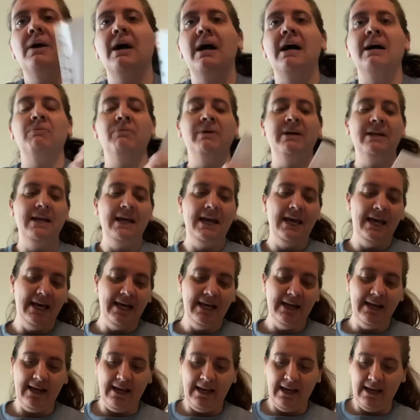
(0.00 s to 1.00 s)
I went
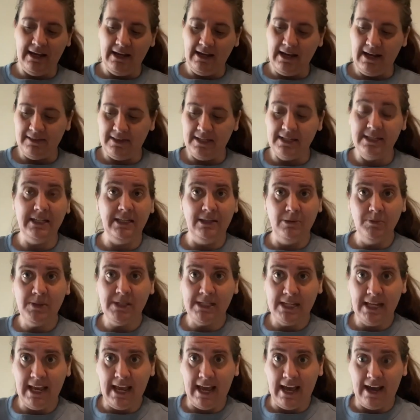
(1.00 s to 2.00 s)
ahead and got the
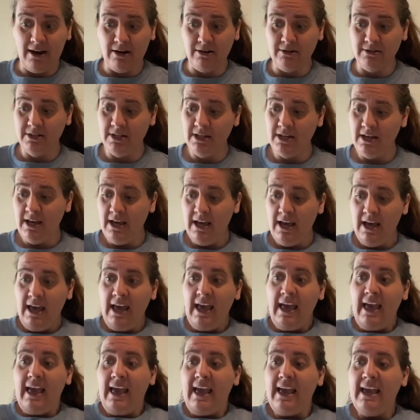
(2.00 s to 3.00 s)
DMC out,
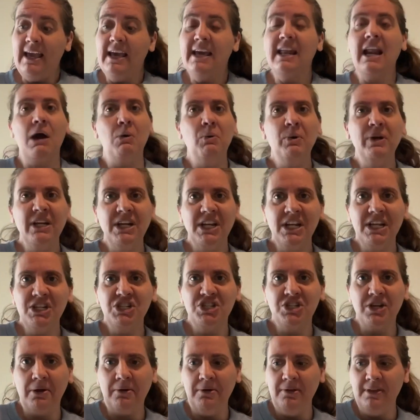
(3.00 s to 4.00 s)
and I wanted to
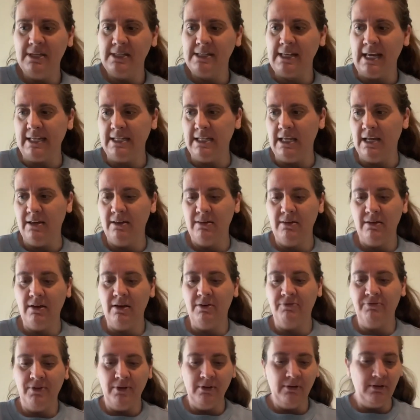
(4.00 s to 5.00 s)
show you this idea, a
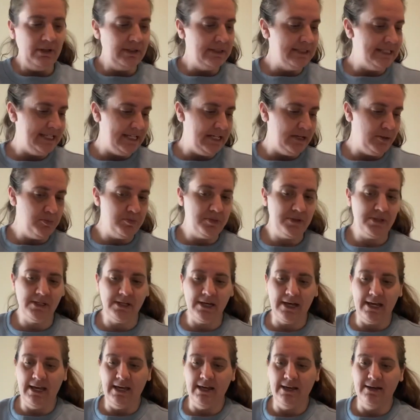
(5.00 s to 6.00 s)
few little tips,
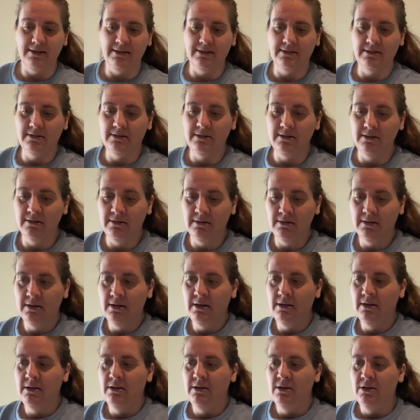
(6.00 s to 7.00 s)
and
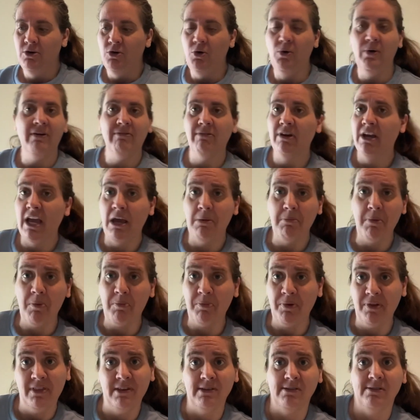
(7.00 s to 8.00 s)
whoever came up
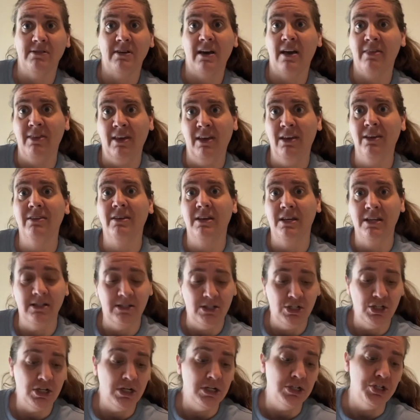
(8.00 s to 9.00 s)
with this, I think
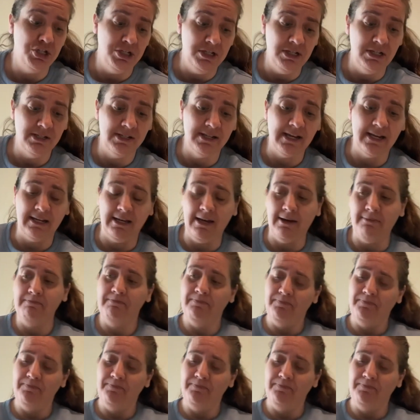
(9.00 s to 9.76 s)
it's a genius idea.